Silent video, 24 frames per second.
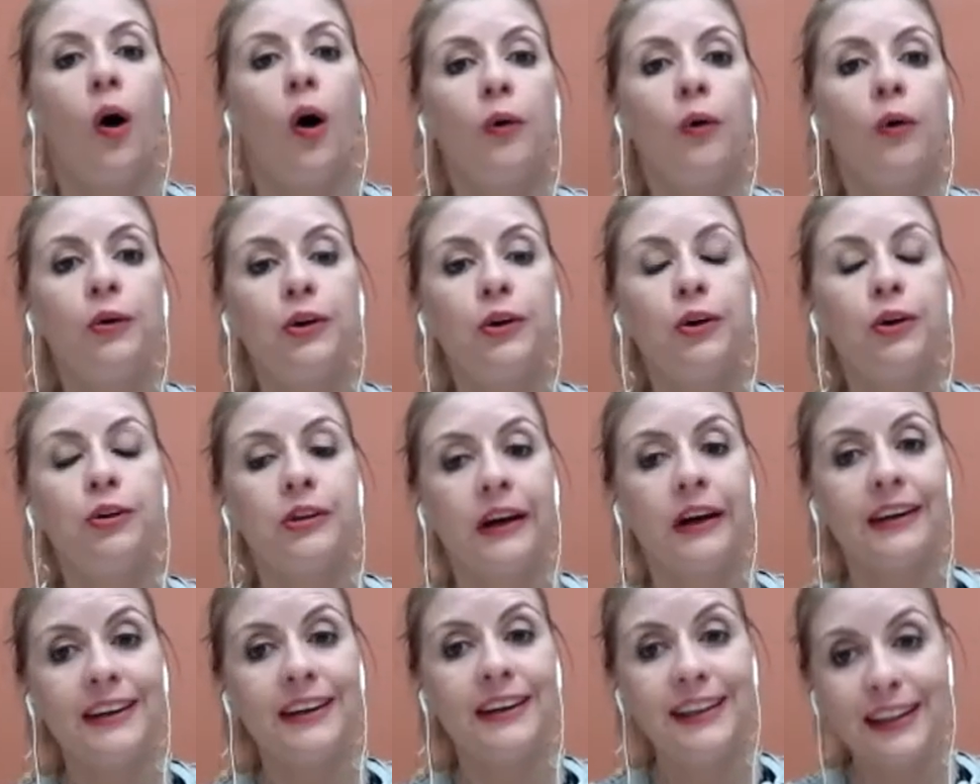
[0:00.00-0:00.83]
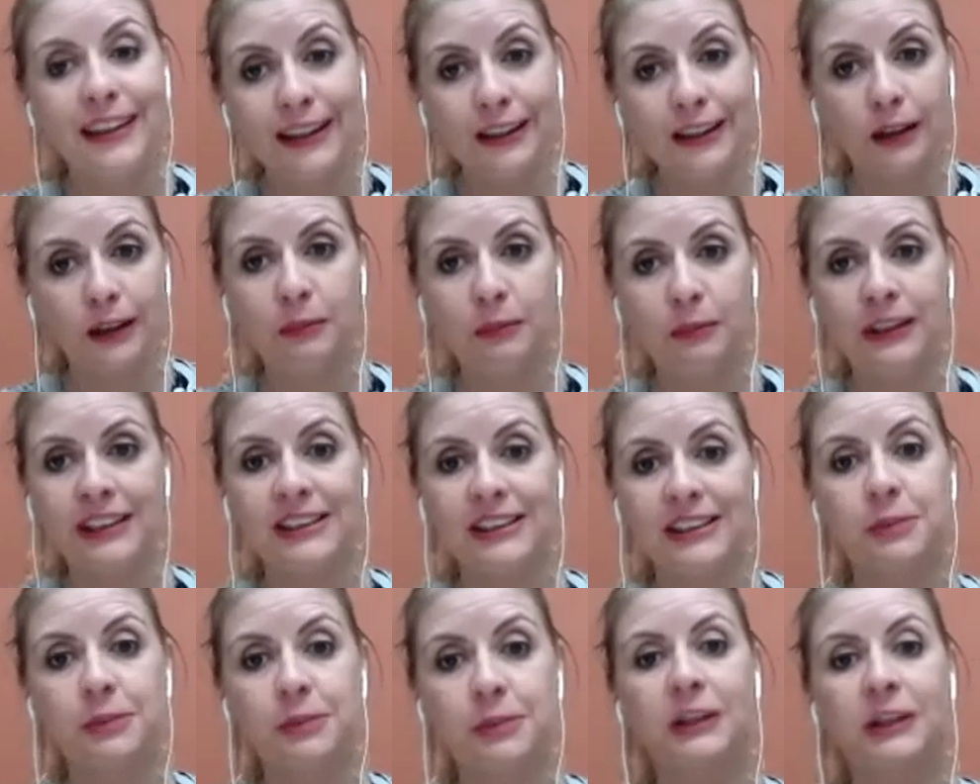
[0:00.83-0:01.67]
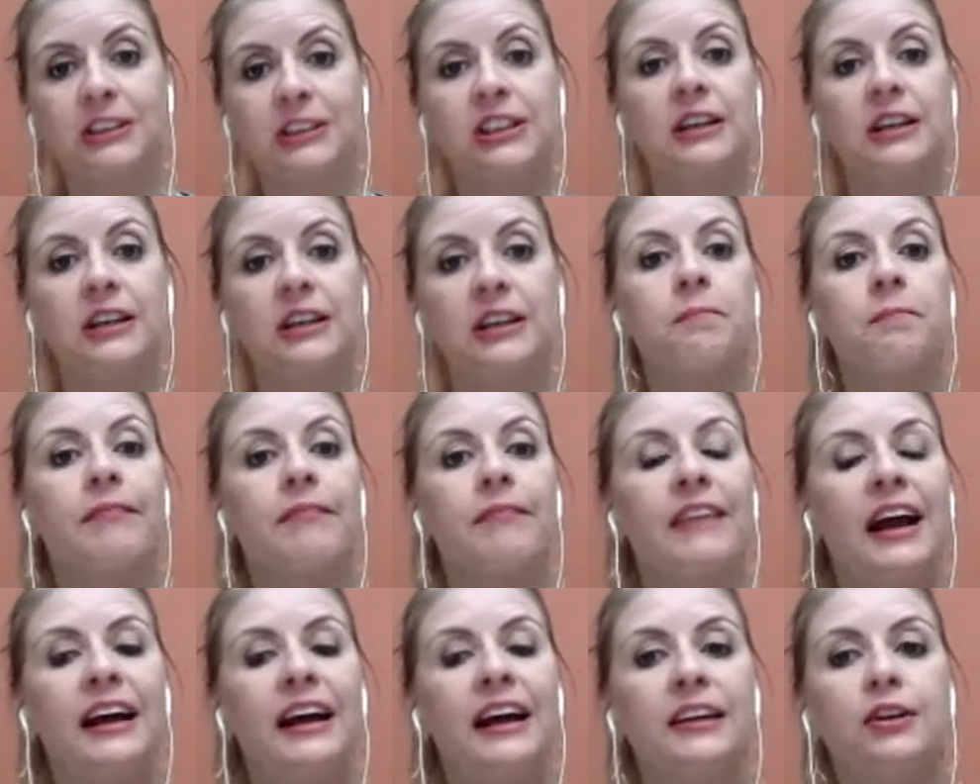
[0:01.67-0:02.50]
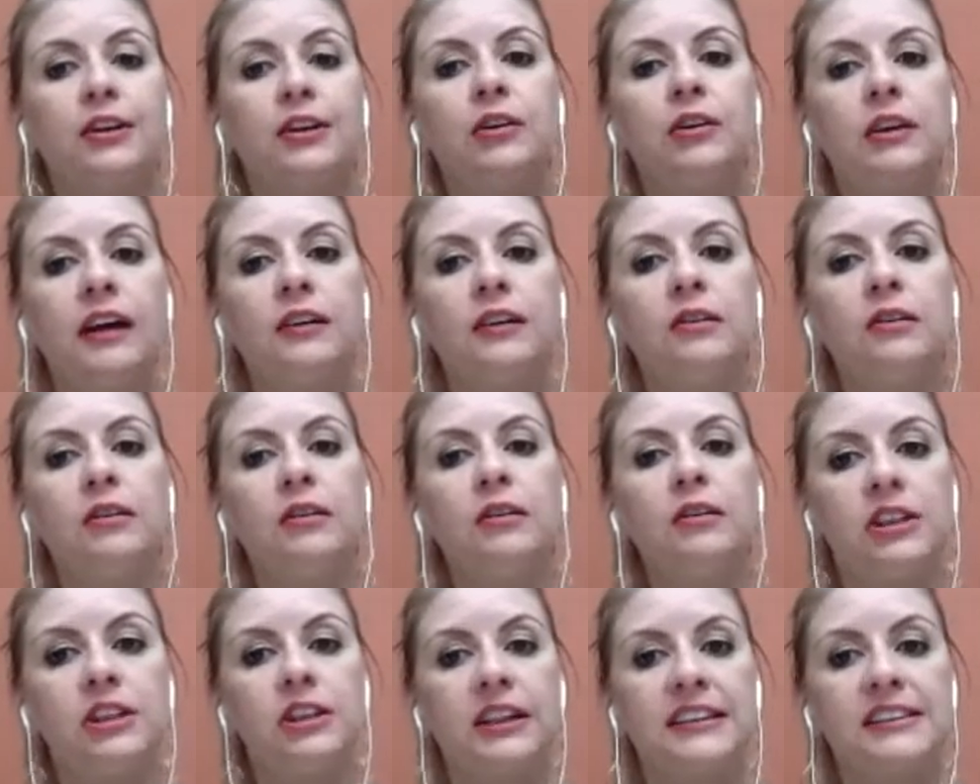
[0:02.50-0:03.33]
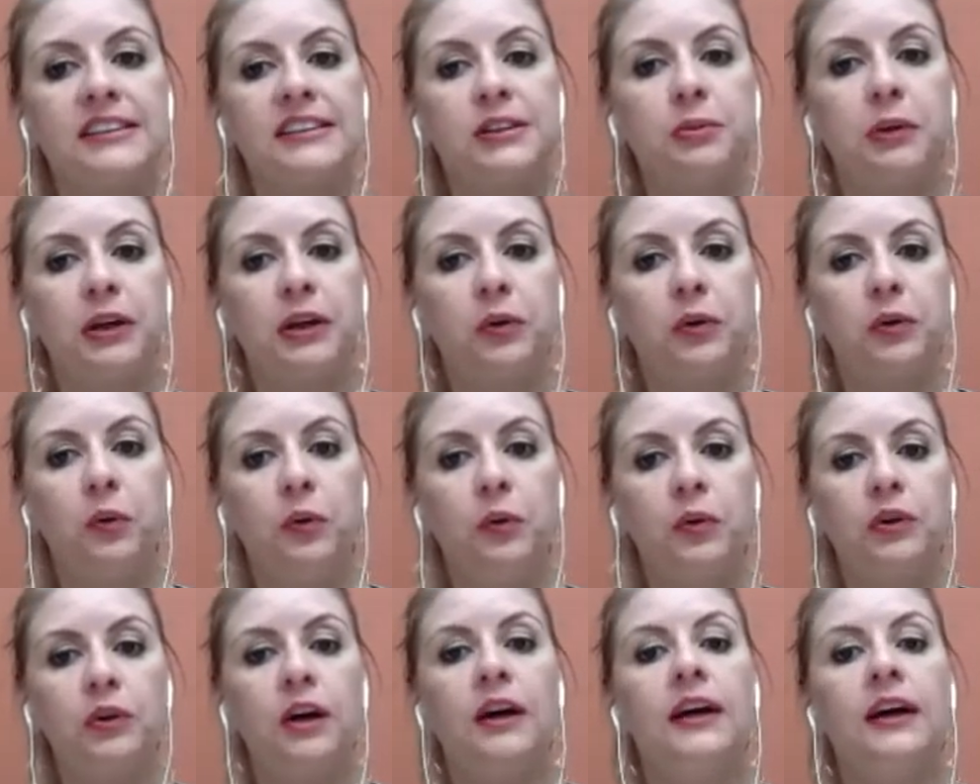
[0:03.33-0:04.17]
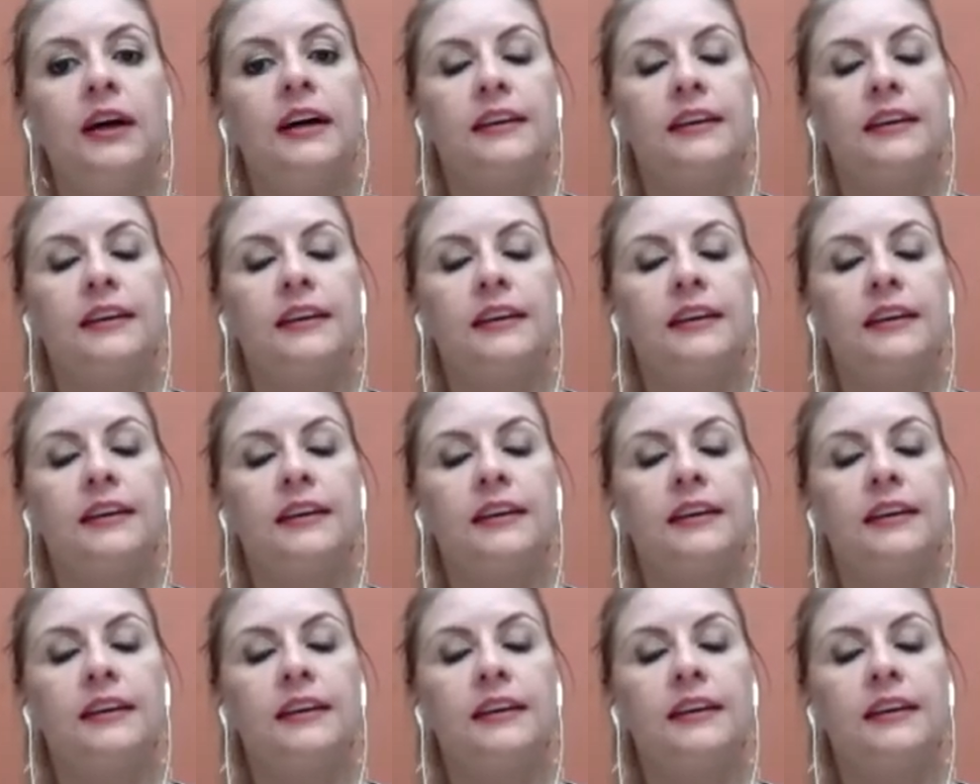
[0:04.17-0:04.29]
or you did an incoming inspection and you did not just record